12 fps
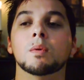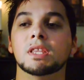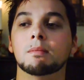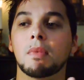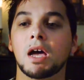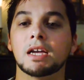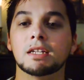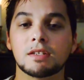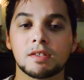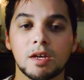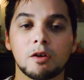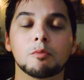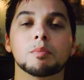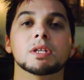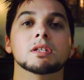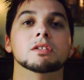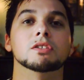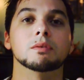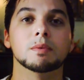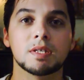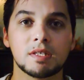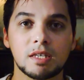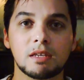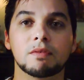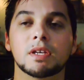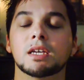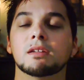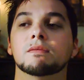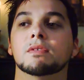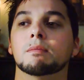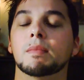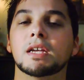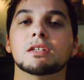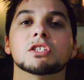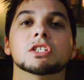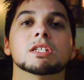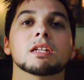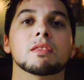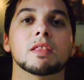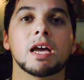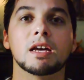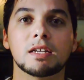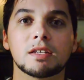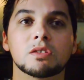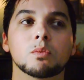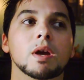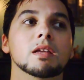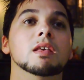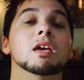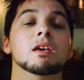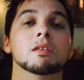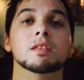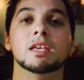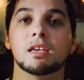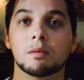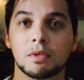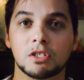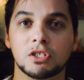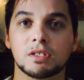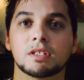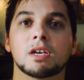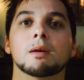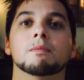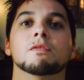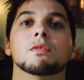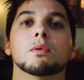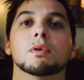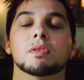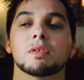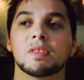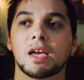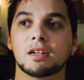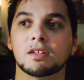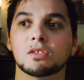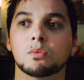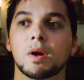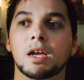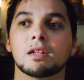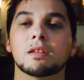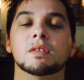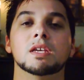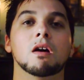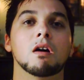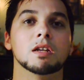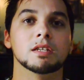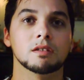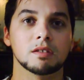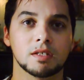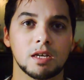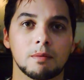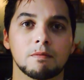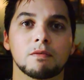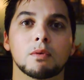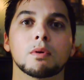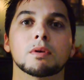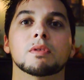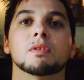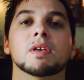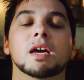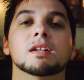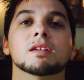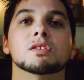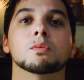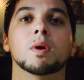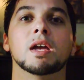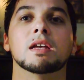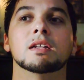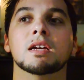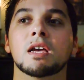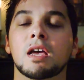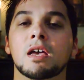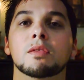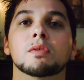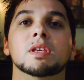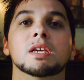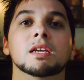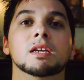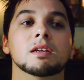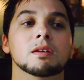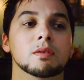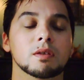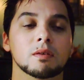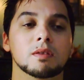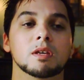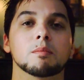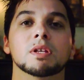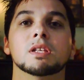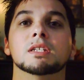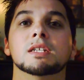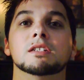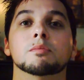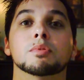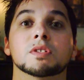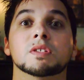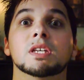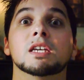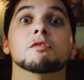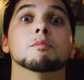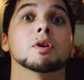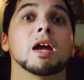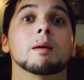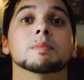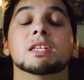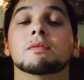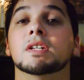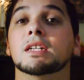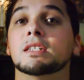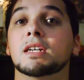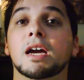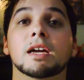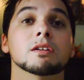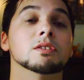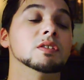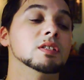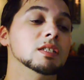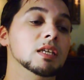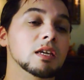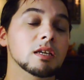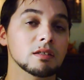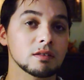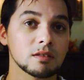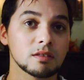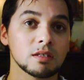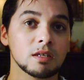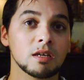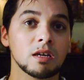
when the mind is open to receiving information, that is when the images come forth. That is when the audios come forth. That is when the, the, the ability to perceive perhaps even entire scenes